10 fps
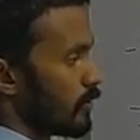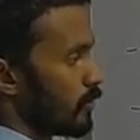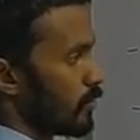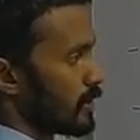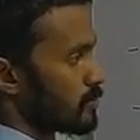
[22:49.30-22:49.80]

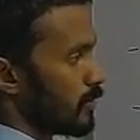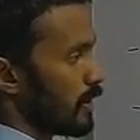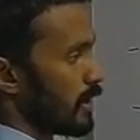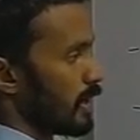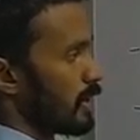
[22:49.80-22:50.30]
2 x
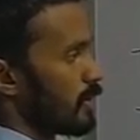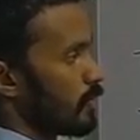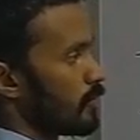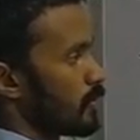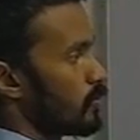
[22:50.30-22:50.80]
bar.
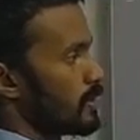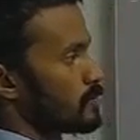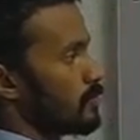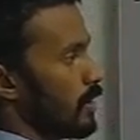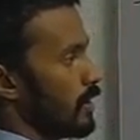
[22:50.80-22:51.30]
19 over 2
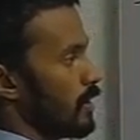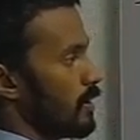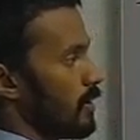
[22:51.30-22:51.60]
x bar.